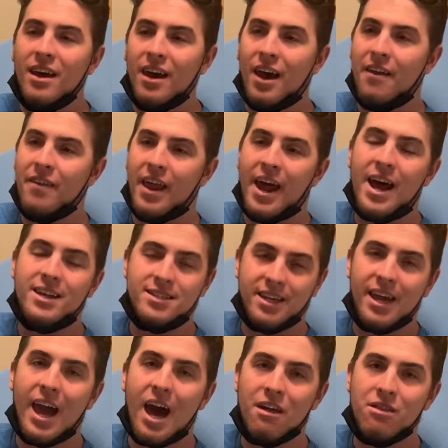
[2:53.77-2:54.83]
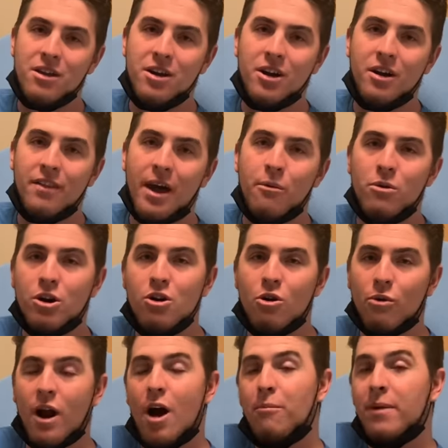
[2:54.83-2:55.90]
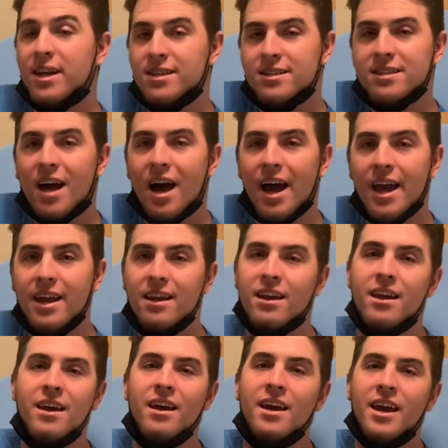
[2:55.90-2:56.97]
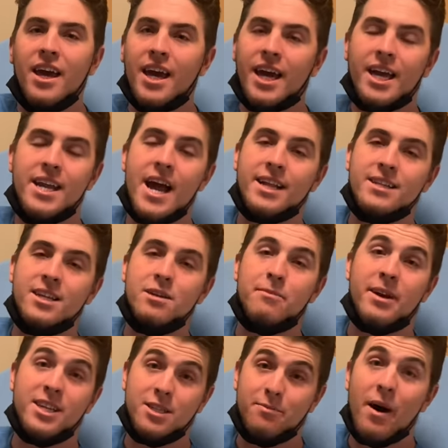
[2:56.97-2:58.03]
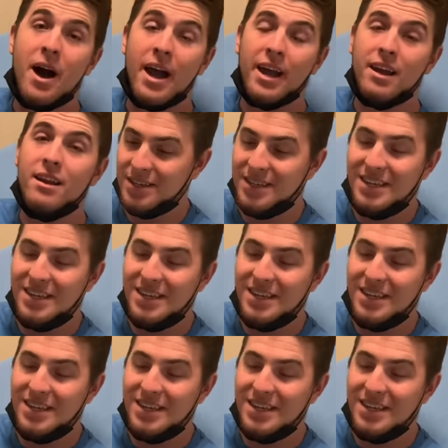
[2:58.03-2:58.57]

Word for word: and that has a catheter that will go around my side and connected to my spine.